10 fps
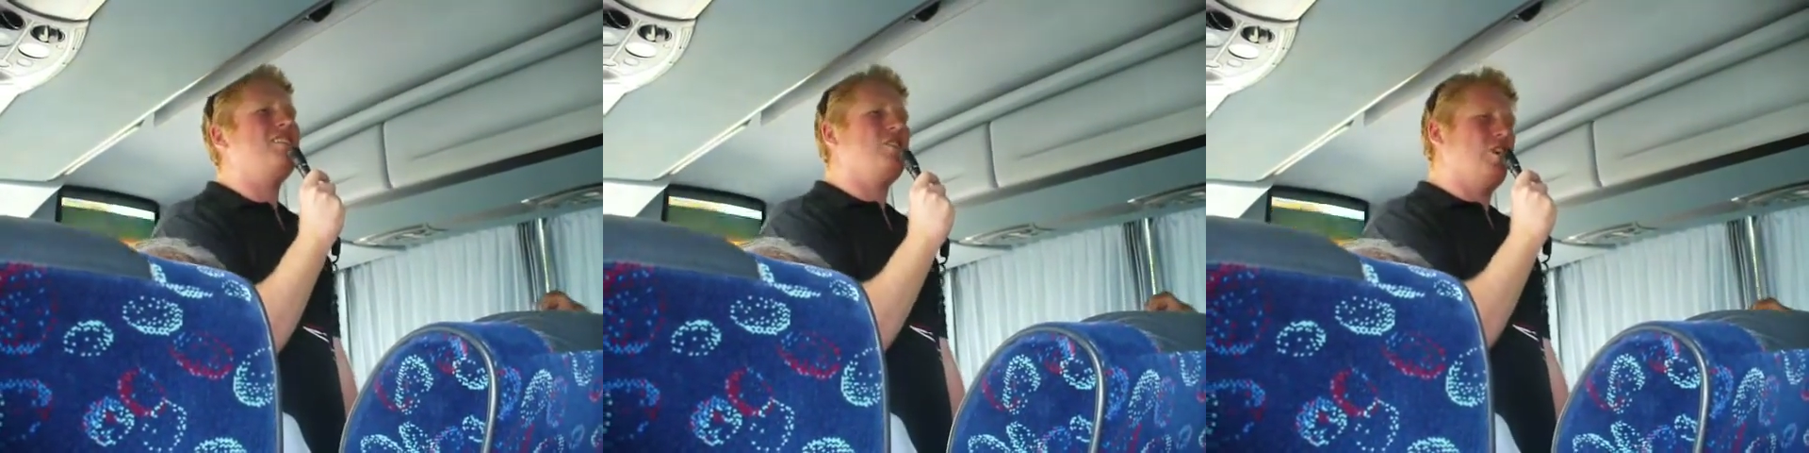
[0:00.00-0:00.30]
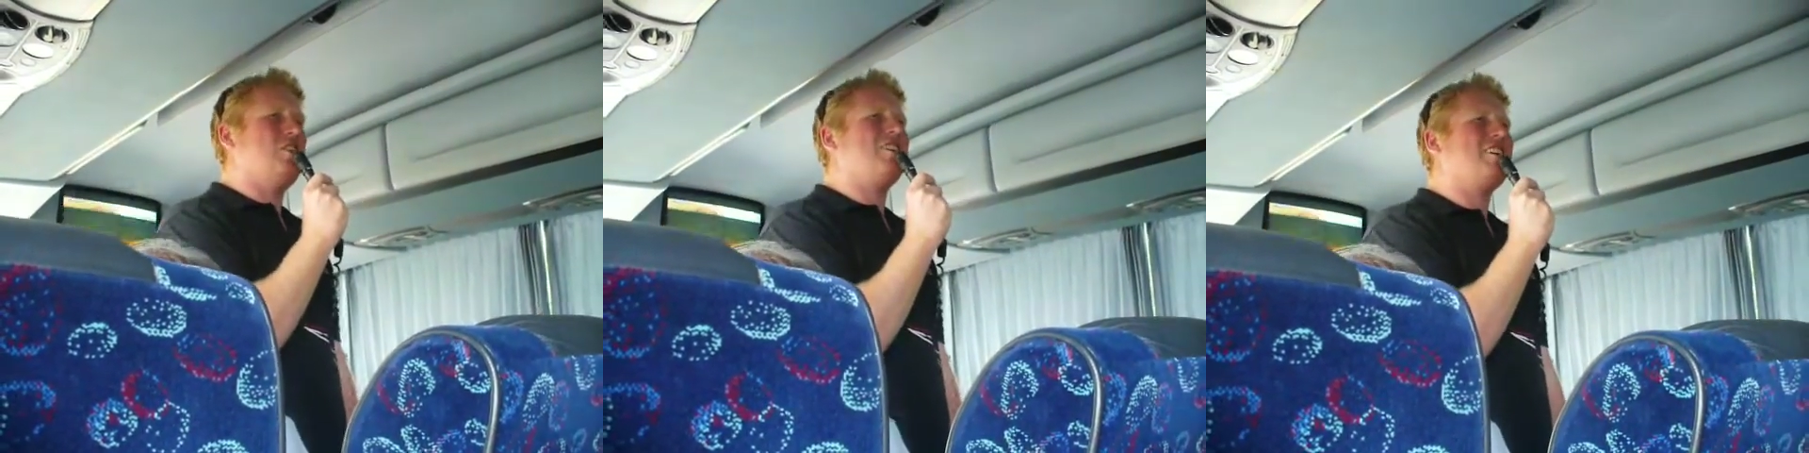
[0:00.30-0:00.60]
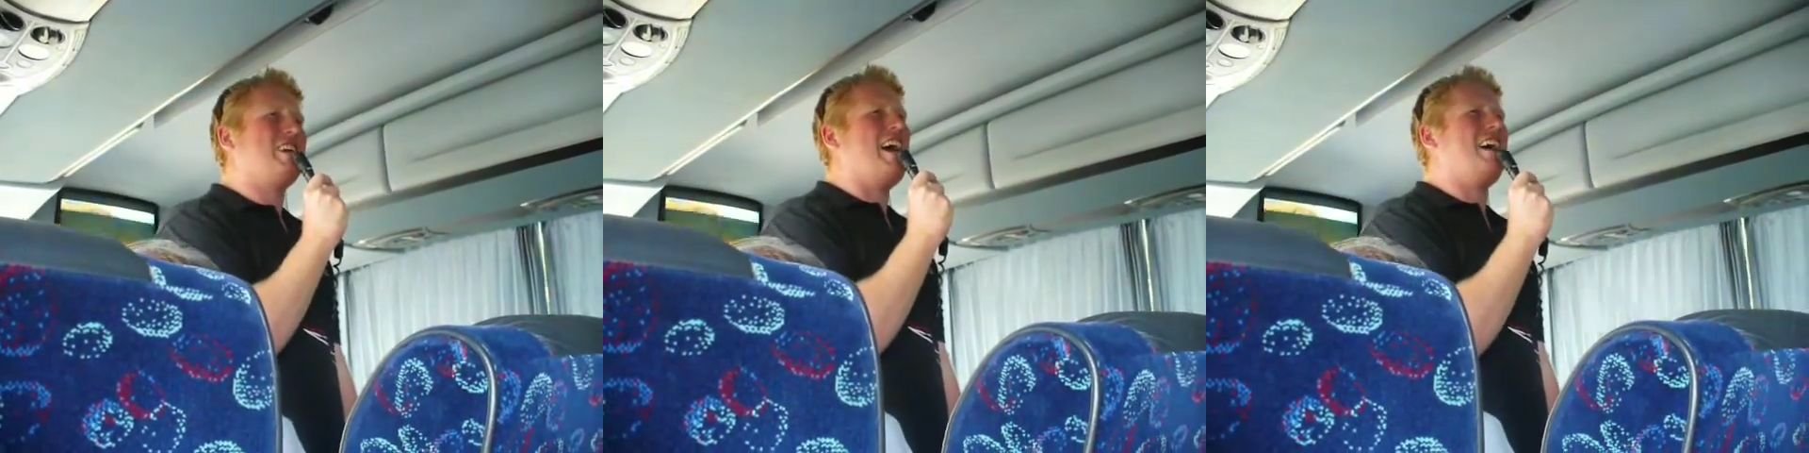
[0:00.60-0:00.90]
You know,
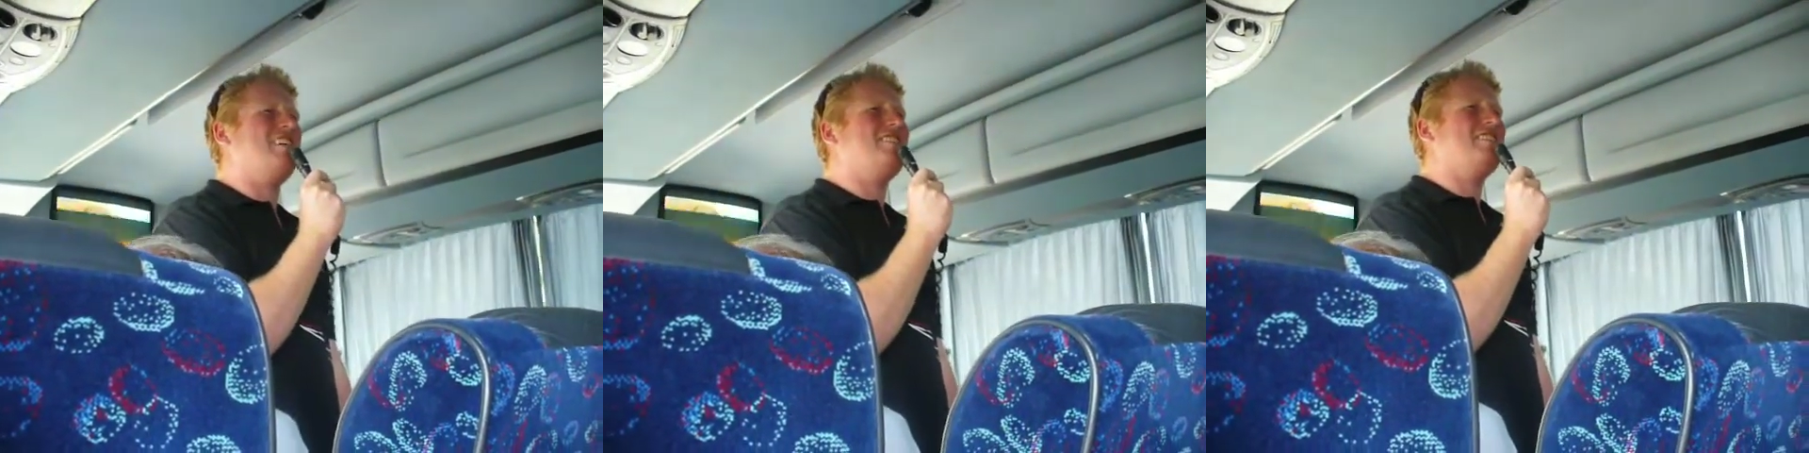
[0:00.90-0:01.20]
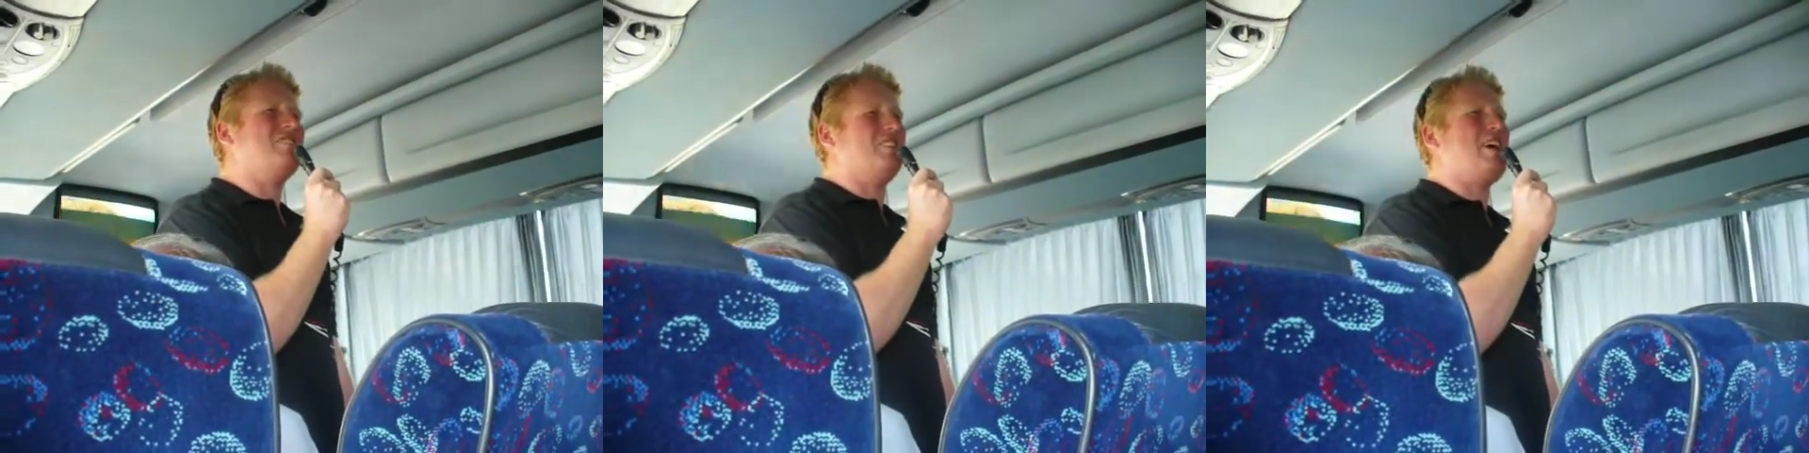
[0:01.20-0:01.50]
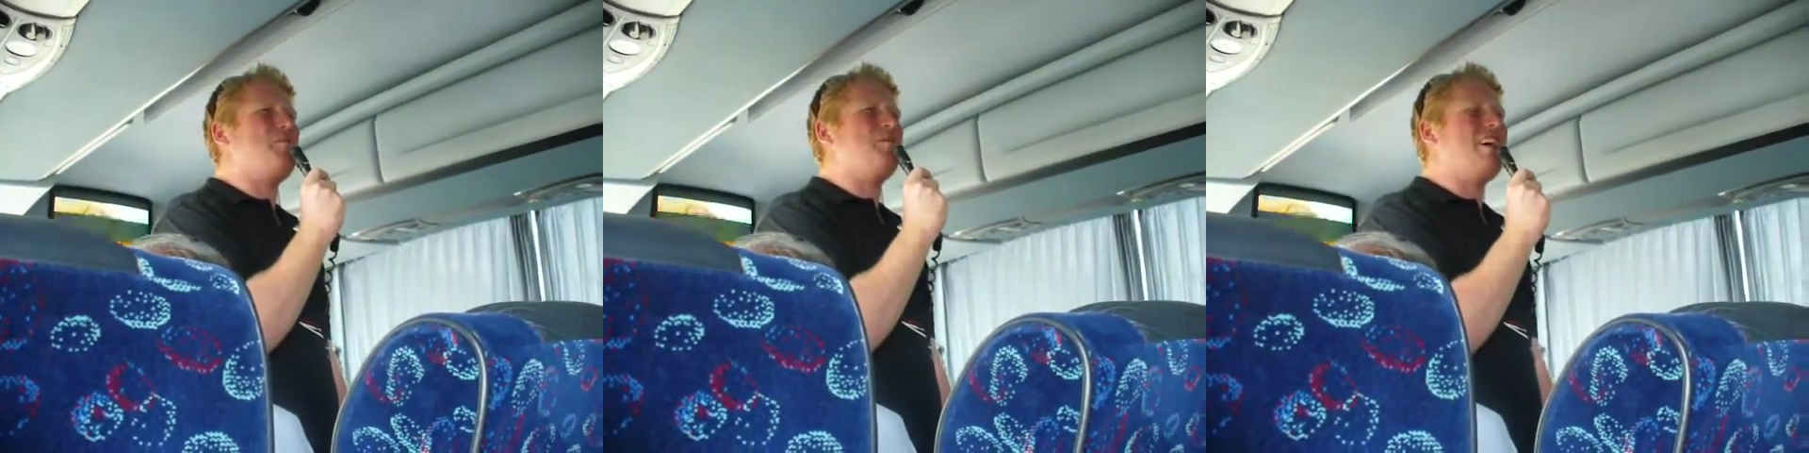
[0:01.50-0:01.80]
Guyana,
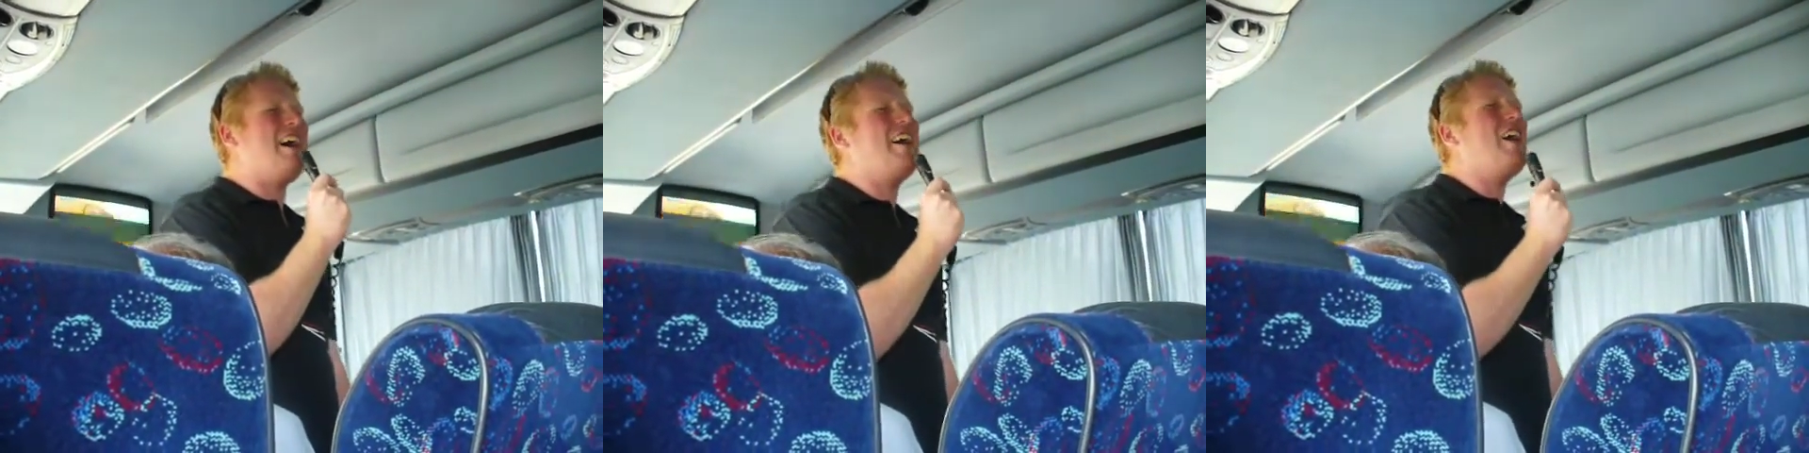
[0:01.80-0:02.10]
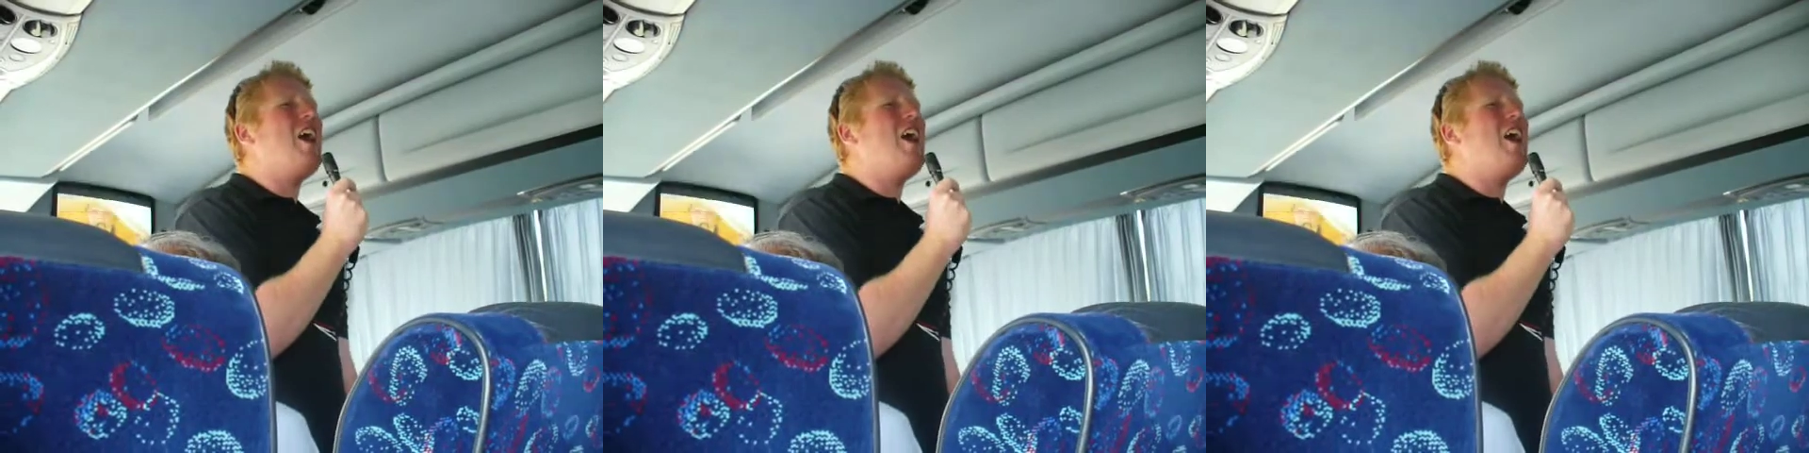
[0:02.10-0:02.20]
Suriname, yeah.